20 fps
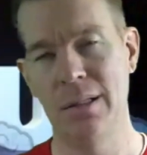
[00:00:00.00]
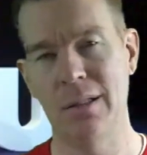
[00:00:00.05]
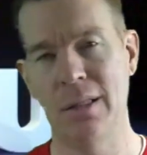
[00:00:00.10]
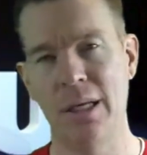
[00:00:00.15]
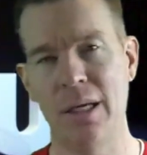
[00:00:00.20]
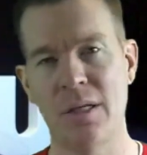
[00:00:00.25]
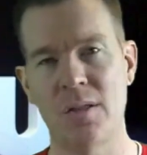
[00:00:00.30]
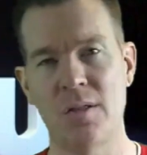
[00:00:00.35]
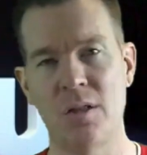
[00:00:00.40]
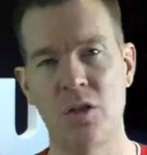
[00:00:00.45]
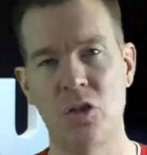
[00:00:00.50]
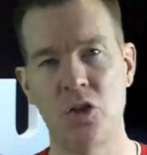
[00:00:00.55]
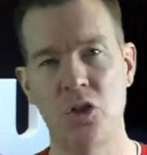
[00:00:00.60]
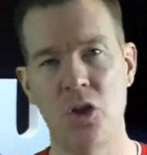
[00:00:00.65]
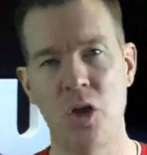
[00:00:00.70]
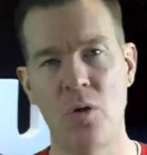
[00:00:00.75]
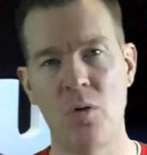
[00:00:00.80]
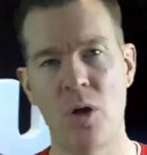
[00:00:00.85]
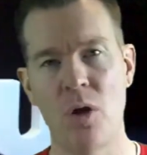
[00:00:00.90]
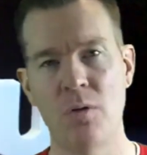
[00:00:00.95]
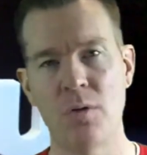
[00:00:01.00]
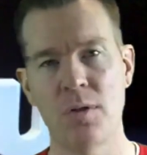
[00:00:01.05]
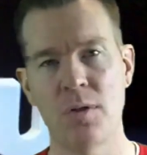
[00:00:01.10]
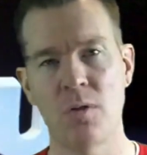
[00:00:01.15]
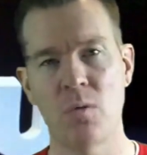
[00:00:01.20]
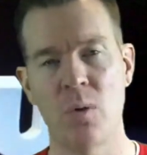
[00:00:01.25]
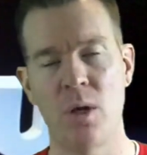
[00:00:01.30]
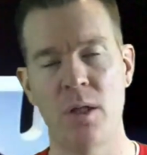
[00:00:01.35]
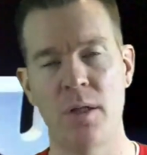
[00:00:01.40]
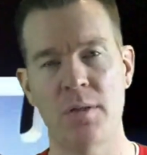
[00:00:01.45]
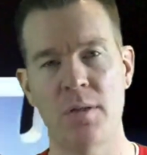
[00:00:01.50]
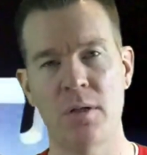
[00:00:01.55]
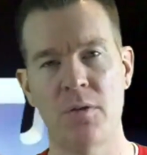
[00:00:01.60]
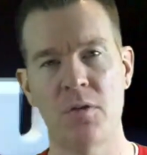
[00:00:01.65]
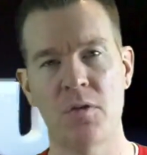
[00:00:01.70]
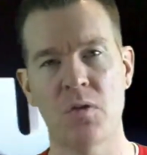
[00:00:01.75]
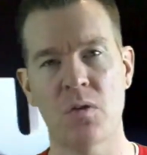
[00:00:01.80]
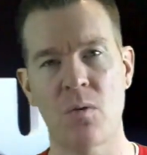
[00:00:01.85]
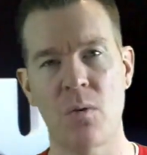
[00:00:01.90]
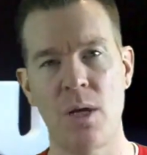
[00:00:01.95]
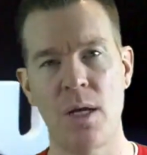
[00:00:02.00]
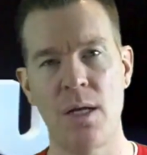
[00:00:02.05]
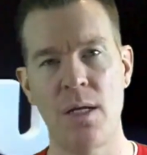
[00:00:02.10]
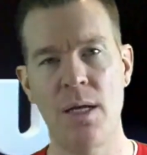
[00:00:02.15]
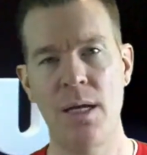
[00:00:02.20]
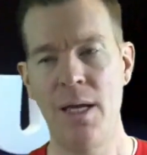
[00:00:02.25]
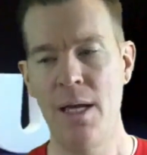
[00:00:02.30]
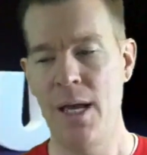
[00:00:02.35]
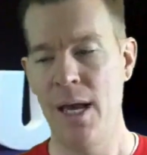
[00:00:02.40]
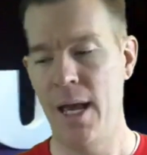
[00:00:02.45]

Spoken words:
Link is in the show notes as well as on the screen.